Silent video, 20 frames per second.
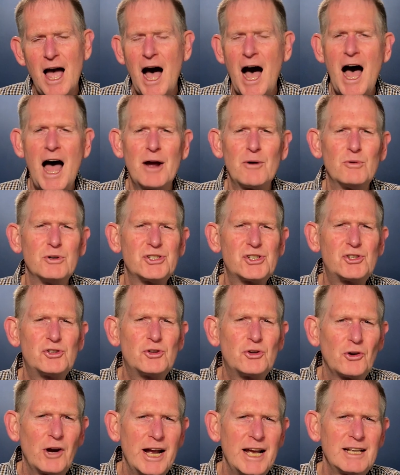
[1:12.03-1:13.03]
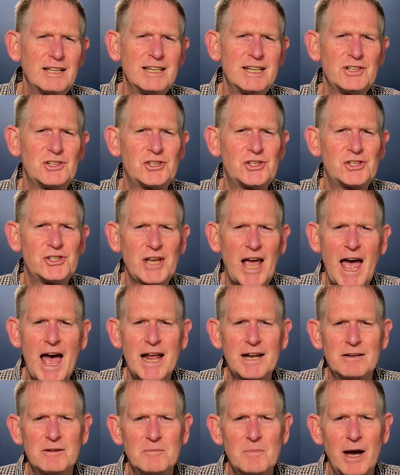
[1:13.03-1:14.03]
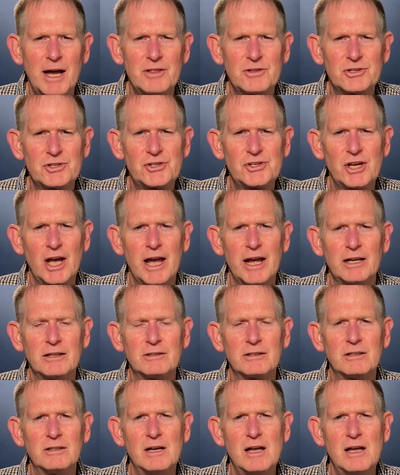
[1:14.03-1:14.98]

I was greatly saddened by the sight.